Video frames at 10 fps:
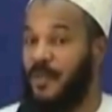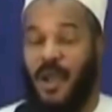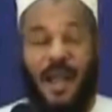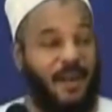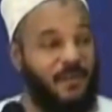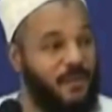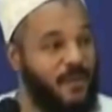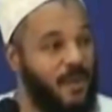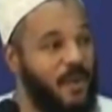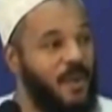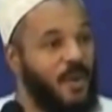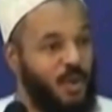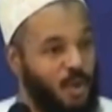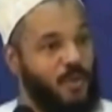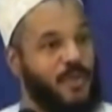You have
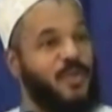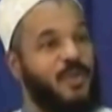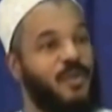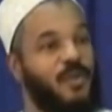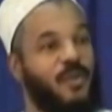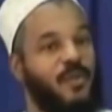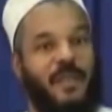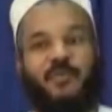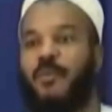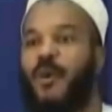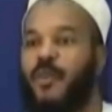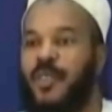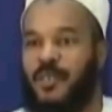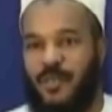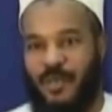groups that promote
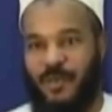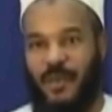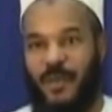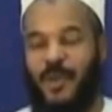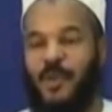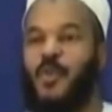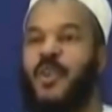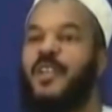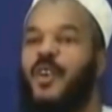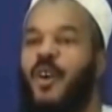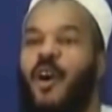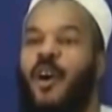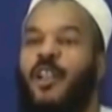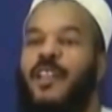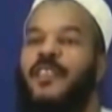this. You can
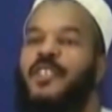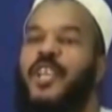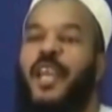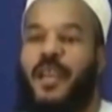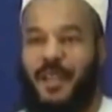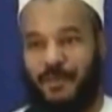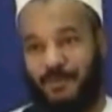call on the sheikh,